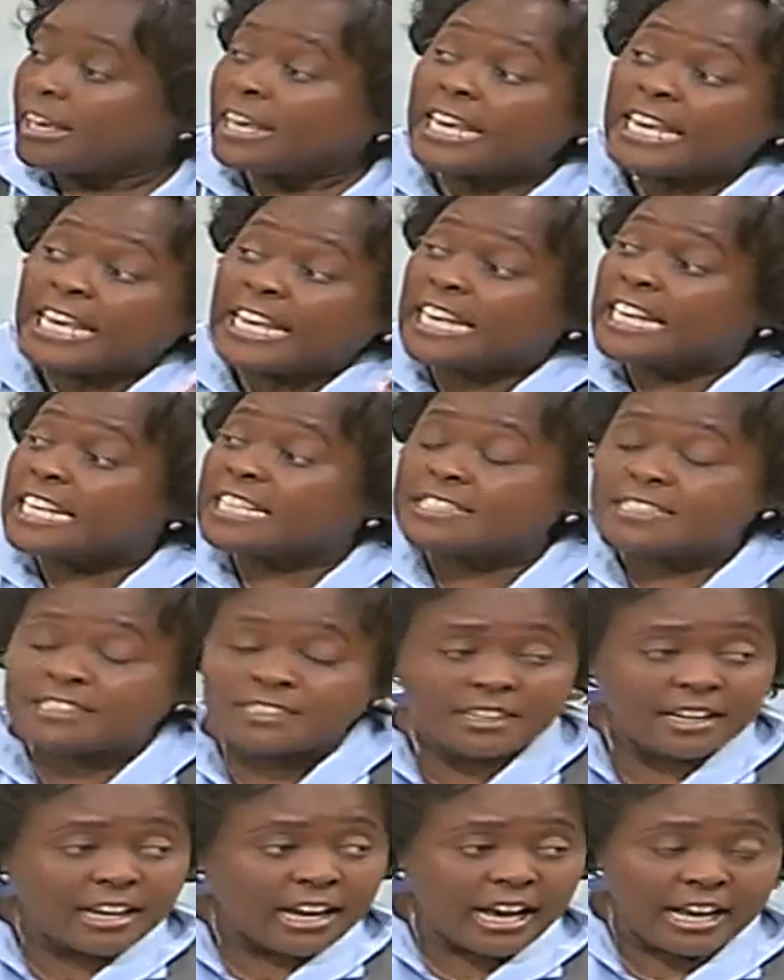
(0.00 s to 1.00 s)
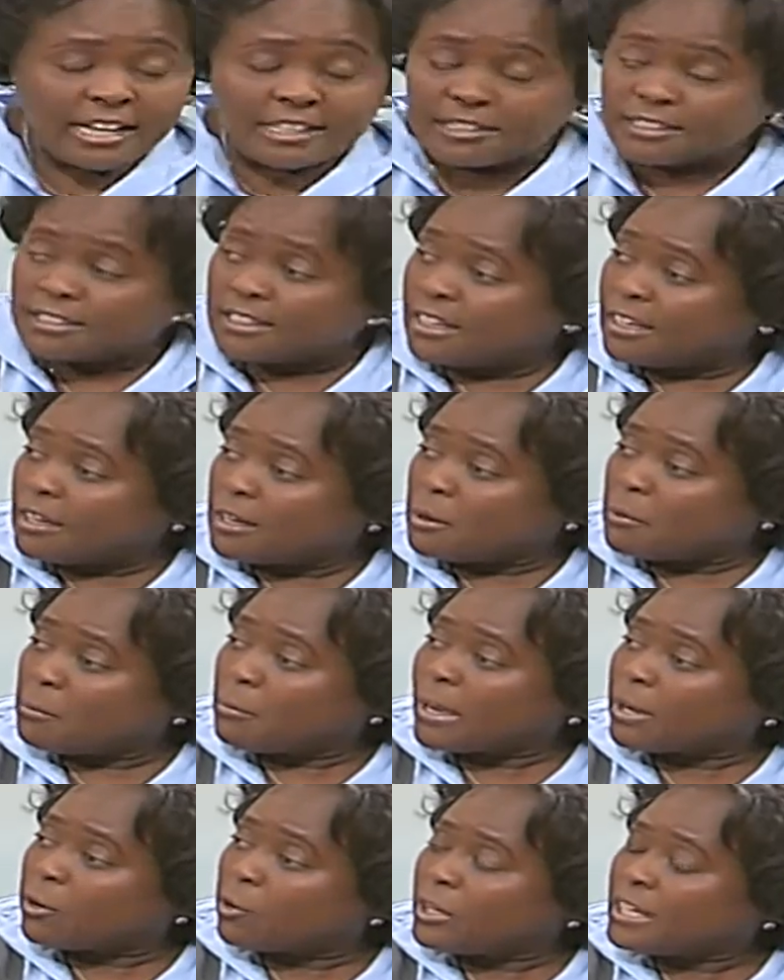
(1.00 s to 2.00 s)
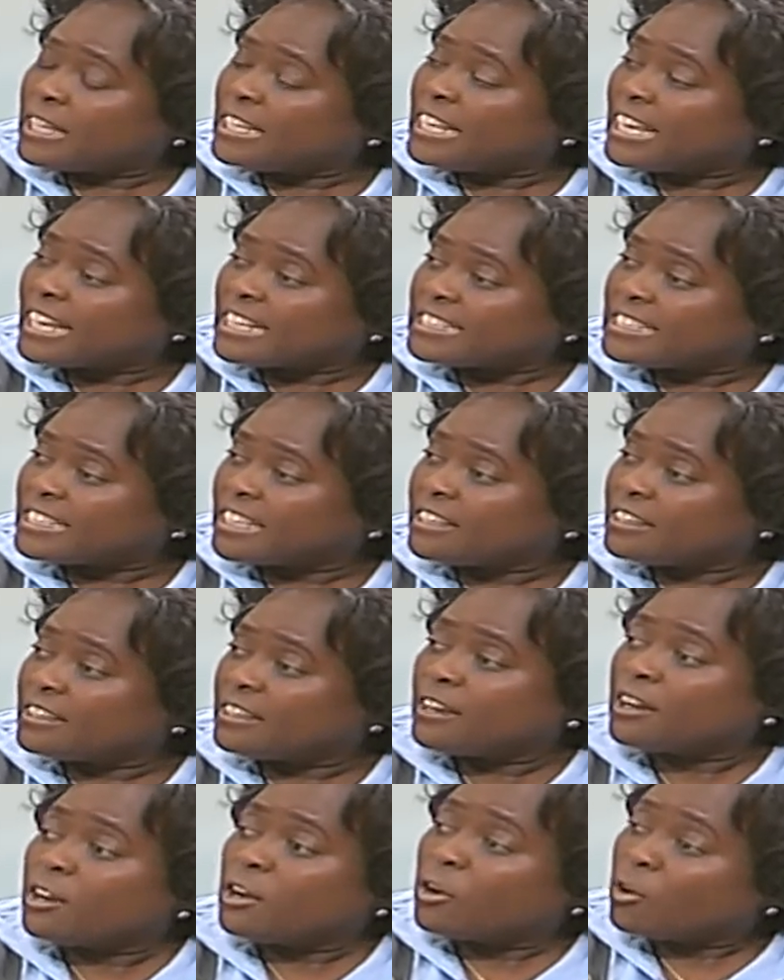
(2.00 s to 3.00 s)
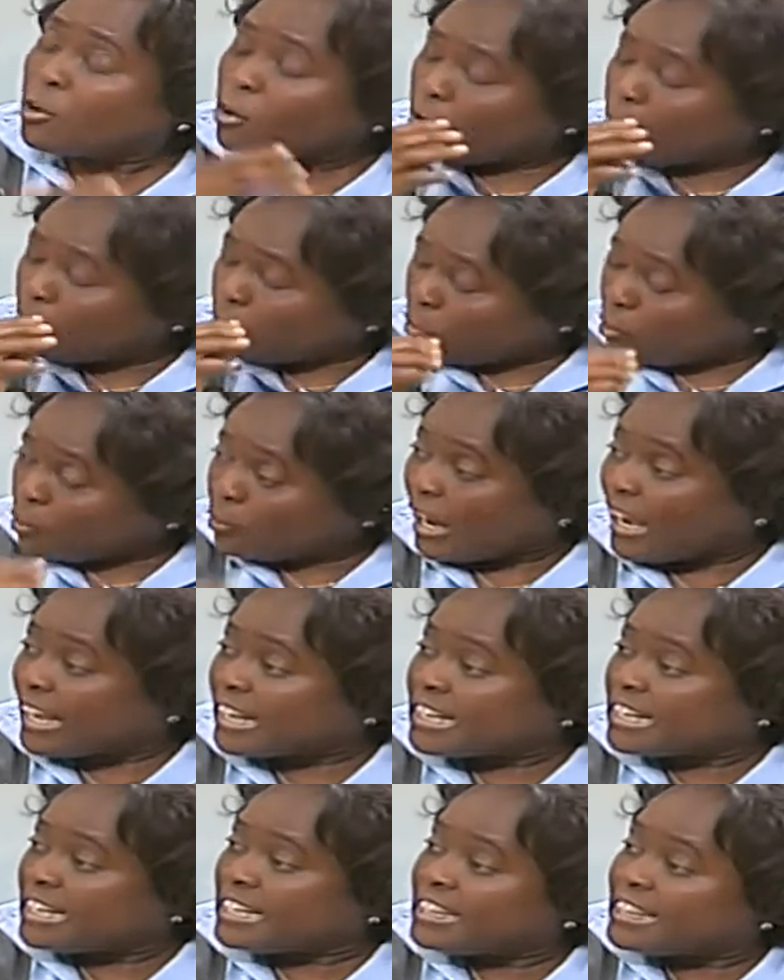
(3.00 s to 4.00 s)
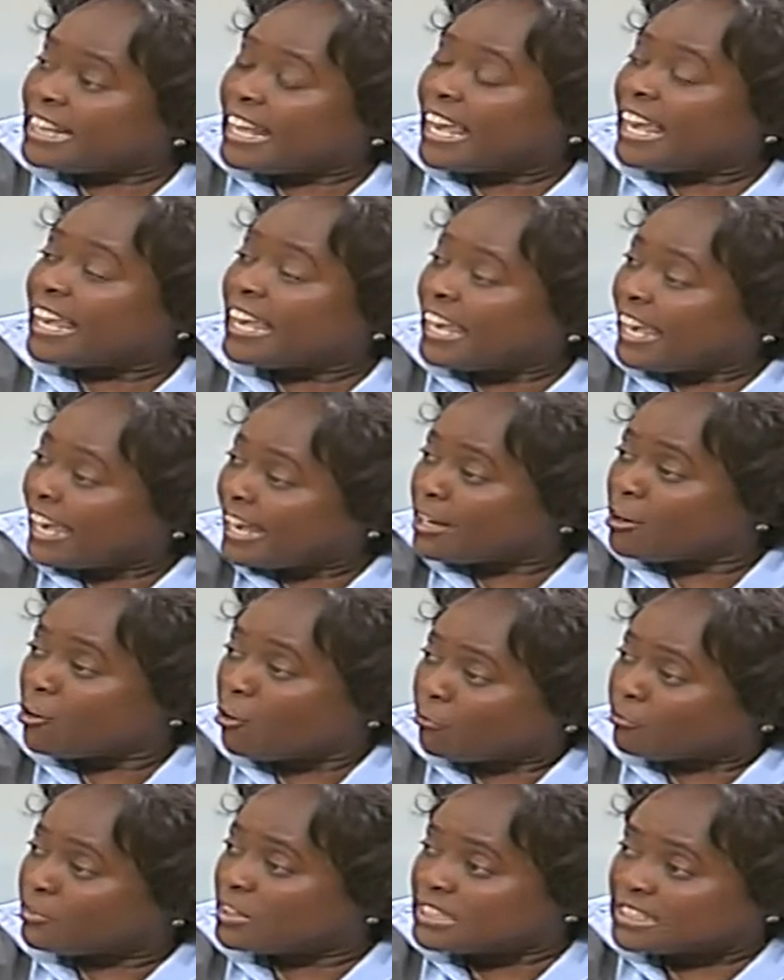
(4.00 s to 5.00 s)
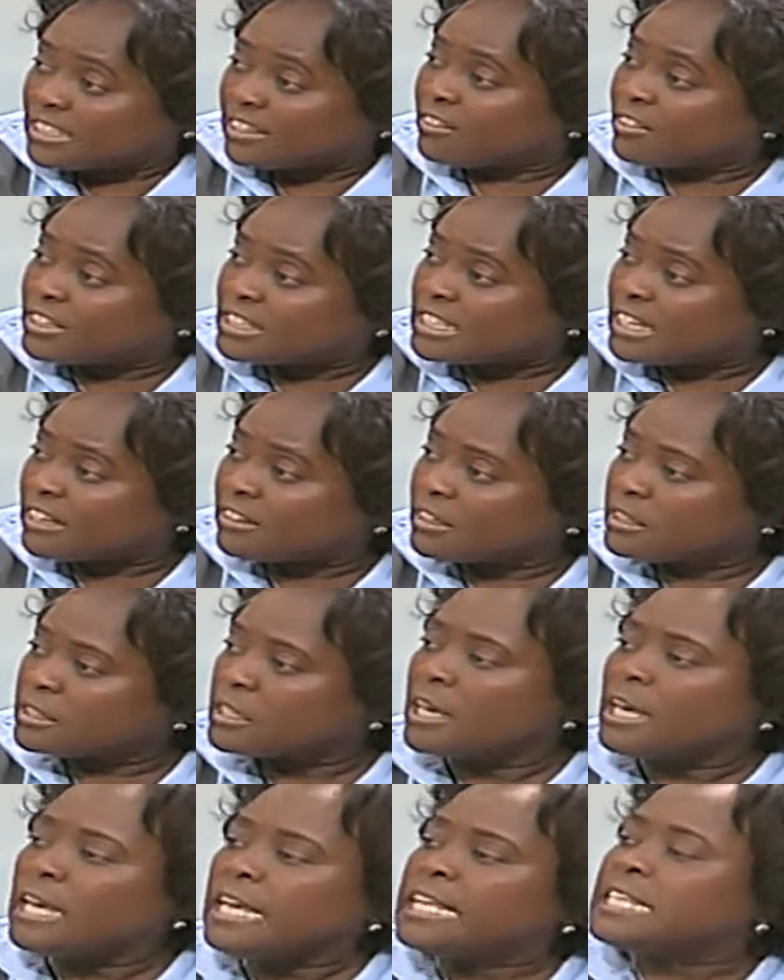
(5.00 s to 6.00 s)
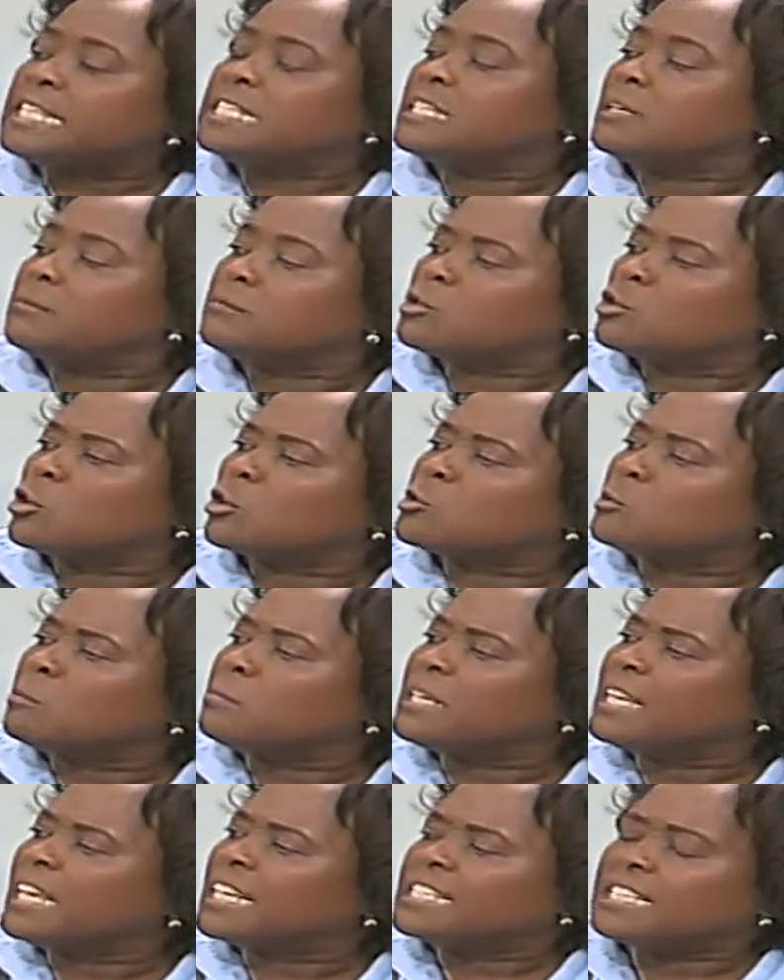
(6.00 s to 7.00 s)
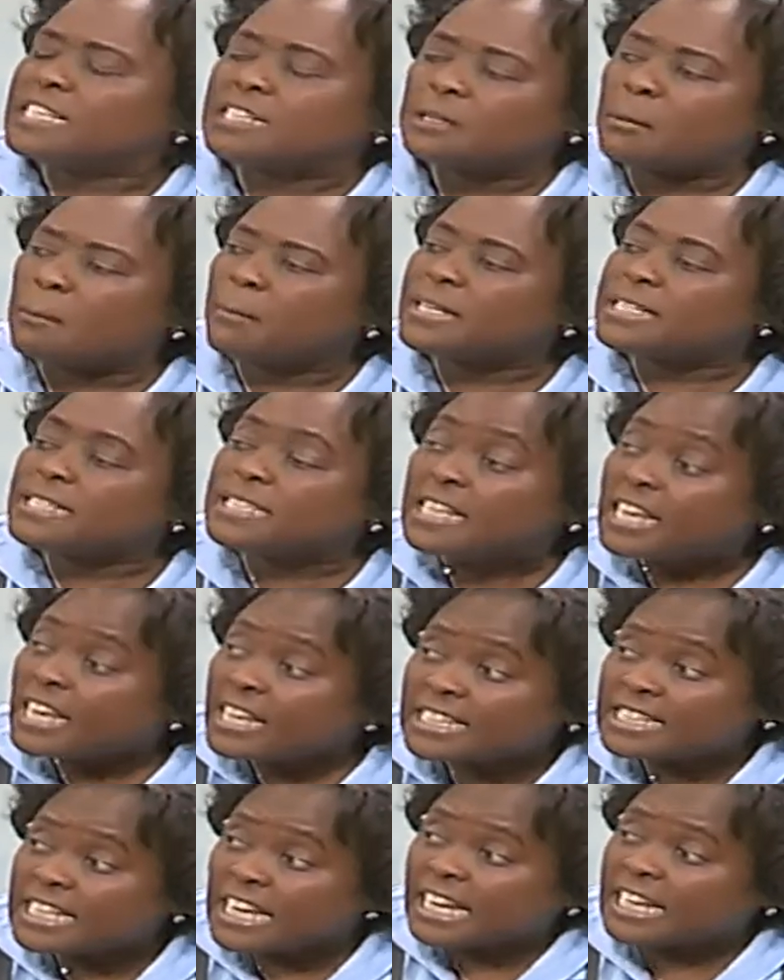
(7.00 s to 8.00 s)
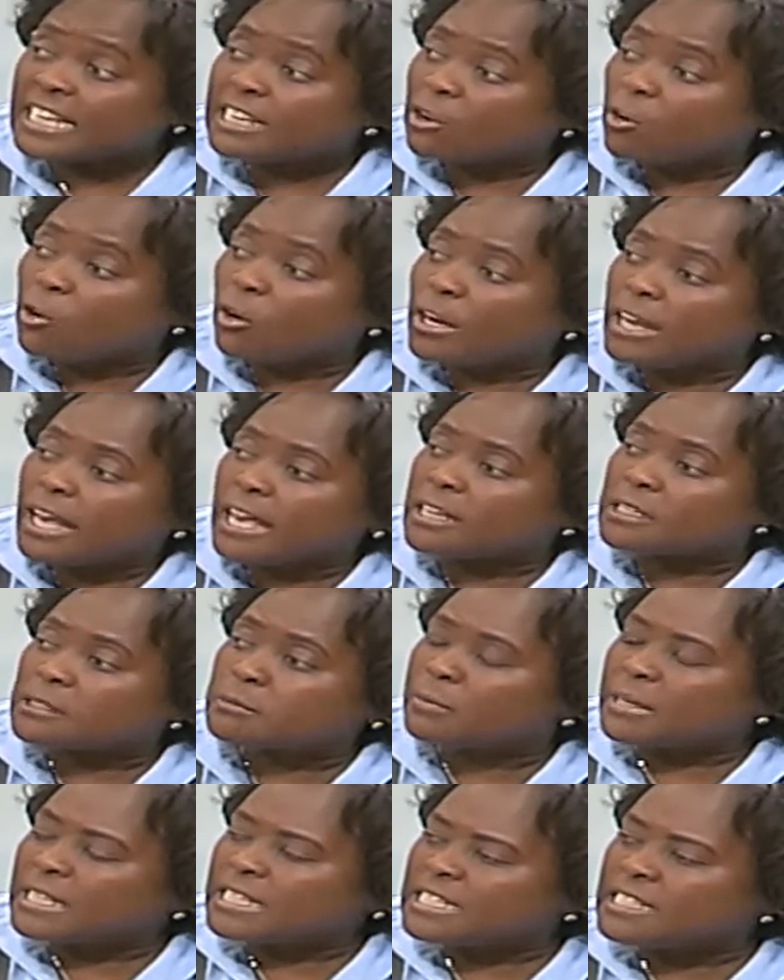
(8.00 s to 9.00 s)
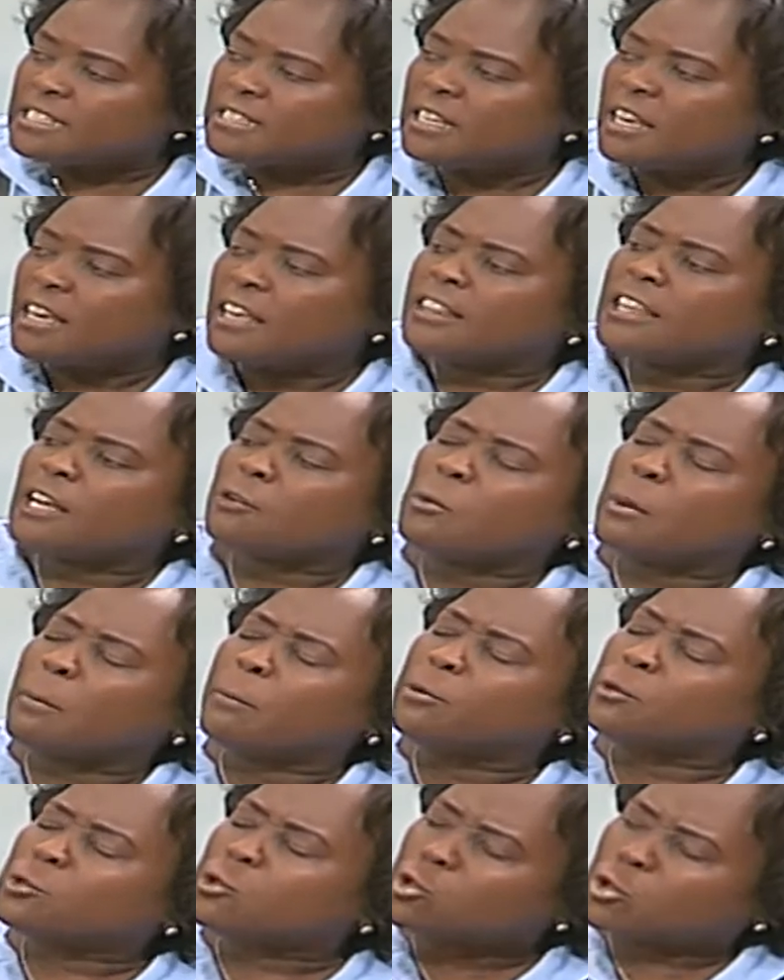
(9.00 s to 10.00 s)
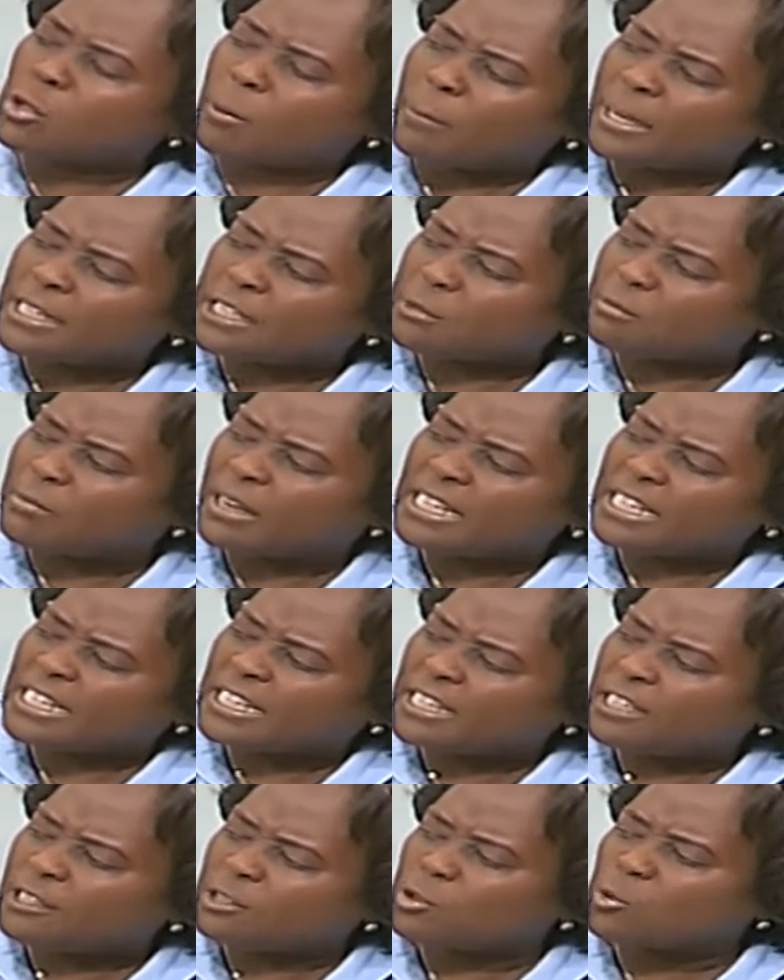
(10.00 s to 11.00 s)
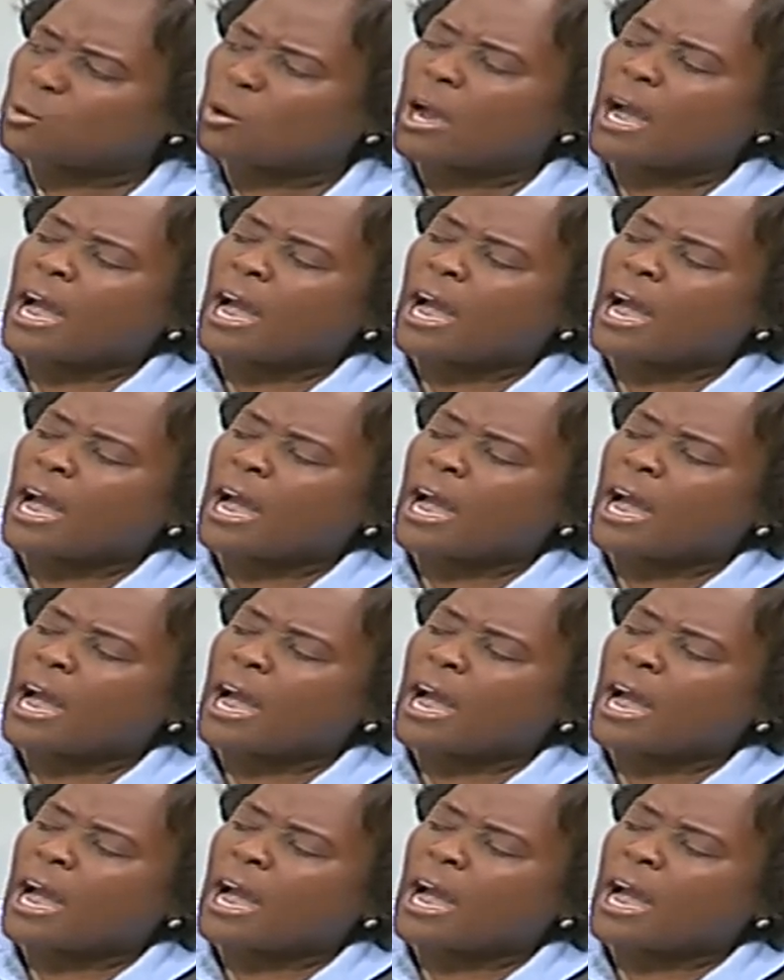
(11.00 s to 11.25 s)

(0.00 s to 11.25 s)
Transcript: He is, as uh, my colleague here said, rightly the head of the secretariat. He seems not to be getting the best technical expertise that we put so much money into.